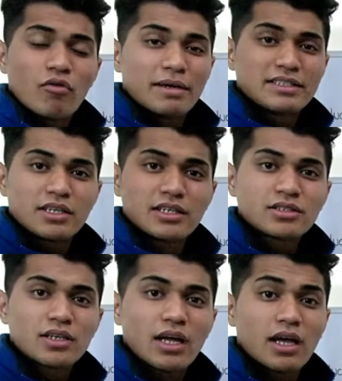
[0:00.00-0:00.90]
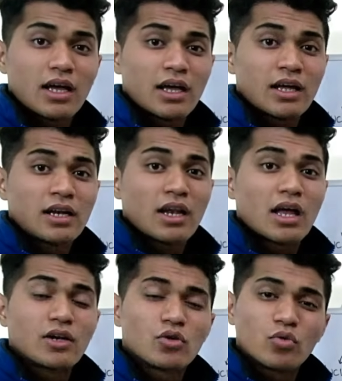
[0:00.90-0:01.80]
for my chest,
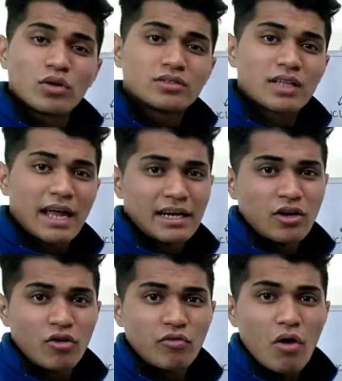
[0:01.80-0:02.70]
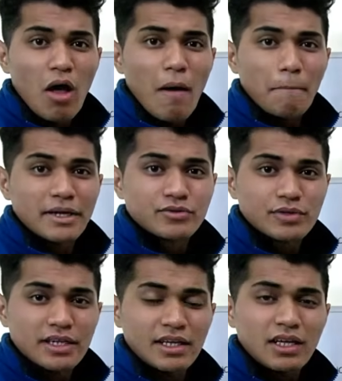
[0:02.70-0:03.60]
and towards the end of my
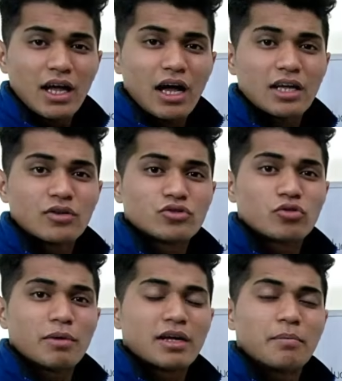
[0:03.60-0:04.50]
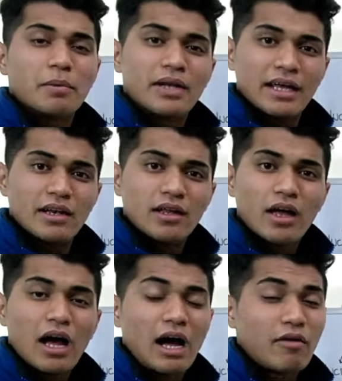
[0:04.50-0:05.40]
training, I used to become dead.
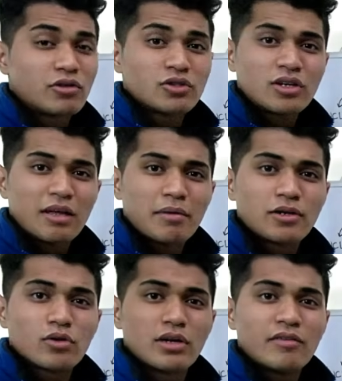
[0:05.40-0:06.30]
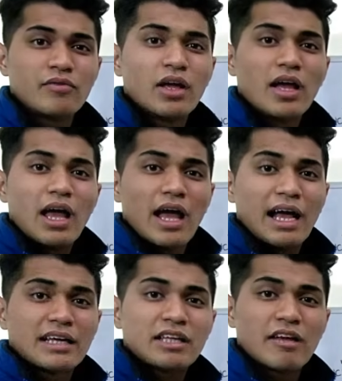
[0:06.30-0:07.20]
I was not able to lift
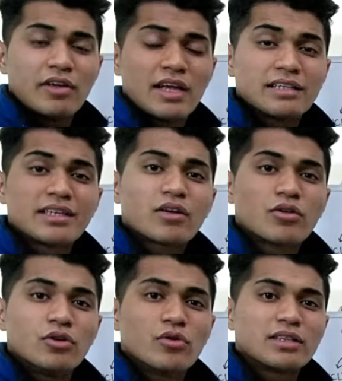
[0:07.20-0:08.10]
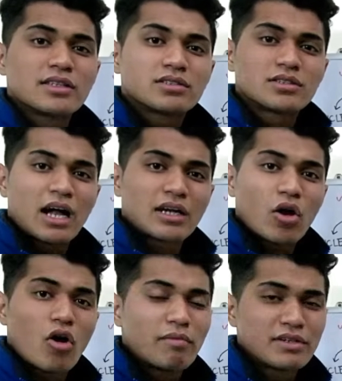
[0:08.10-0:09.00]
as heavy as I could during the
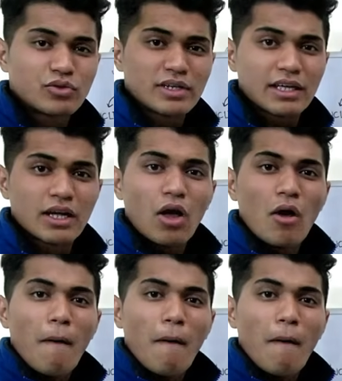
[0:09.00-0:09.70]
start of my training.